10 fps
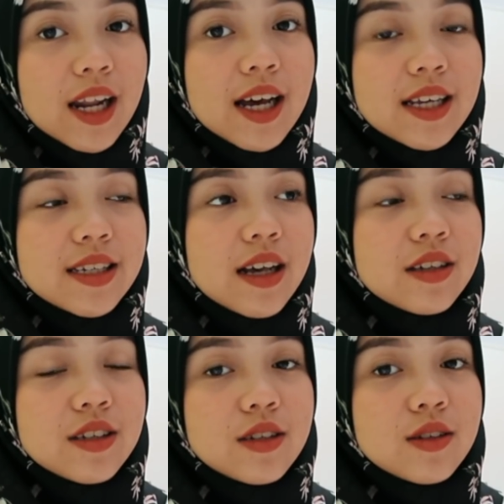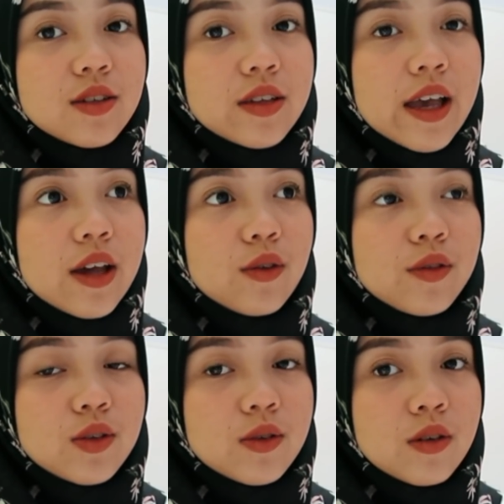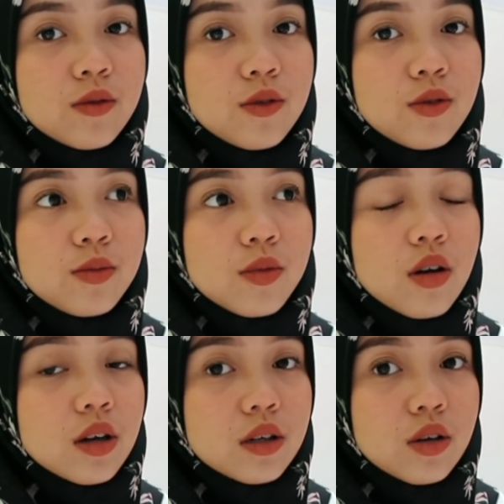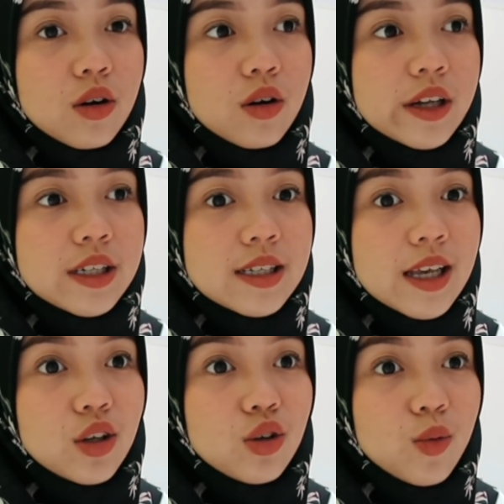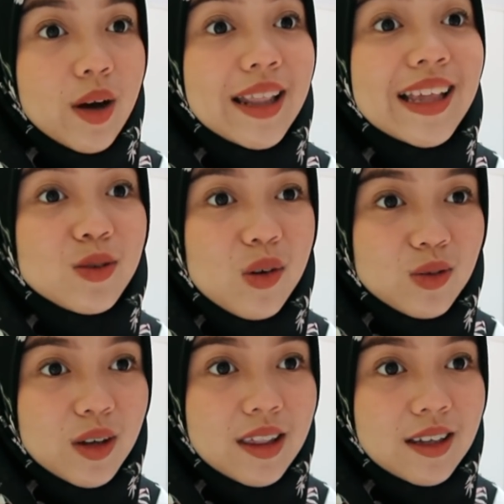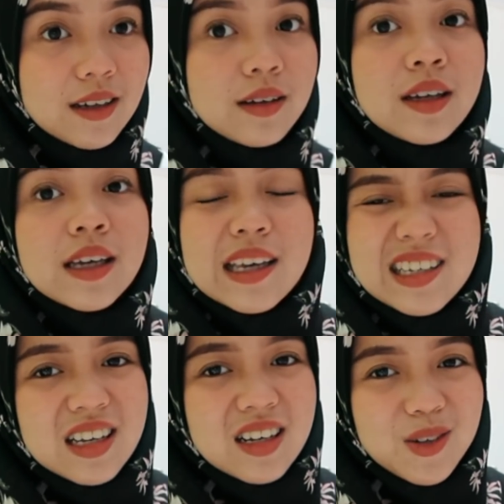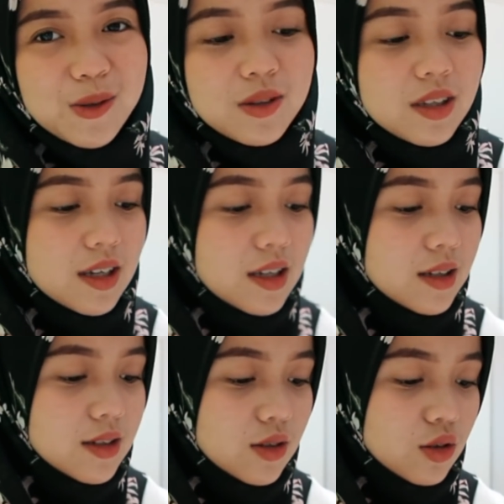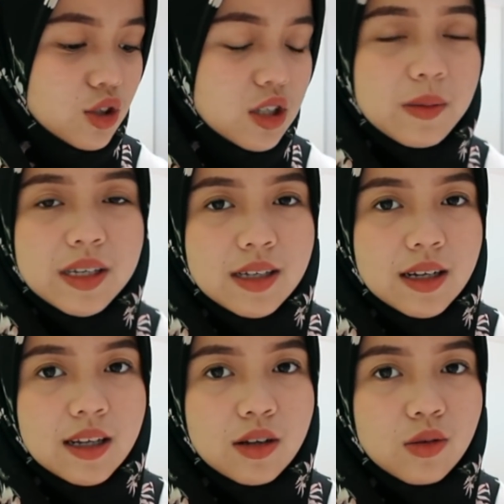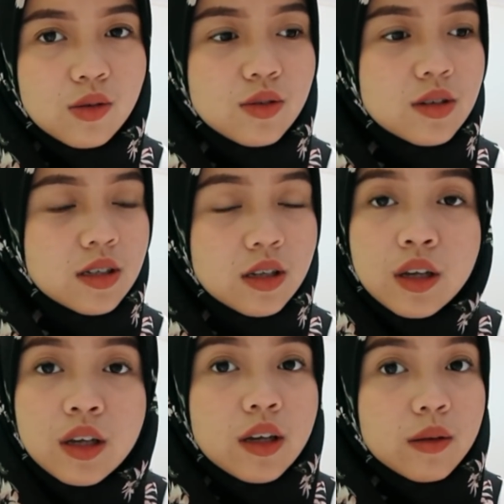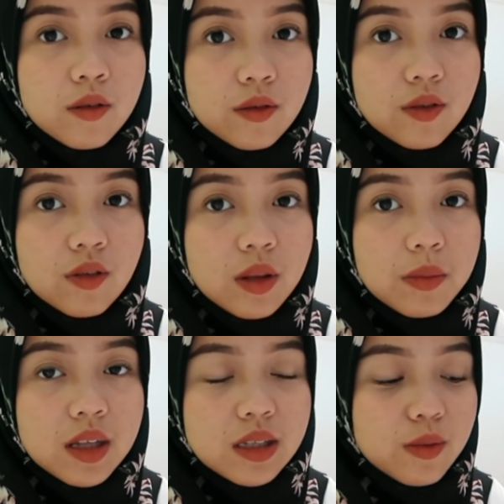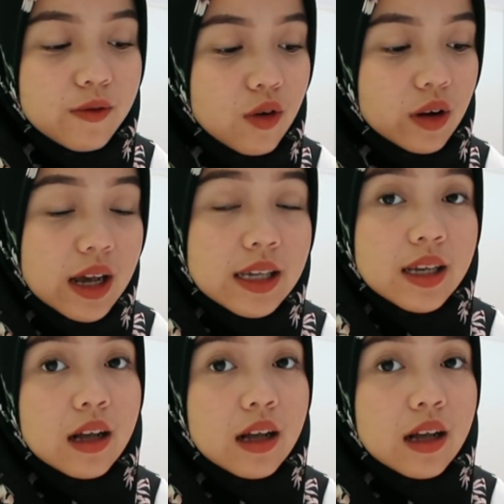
class, I'll just head over to her room, knock her door, and just like, you know what, let's walk together. It's like a routine, so she basically knows 15 minutes before class,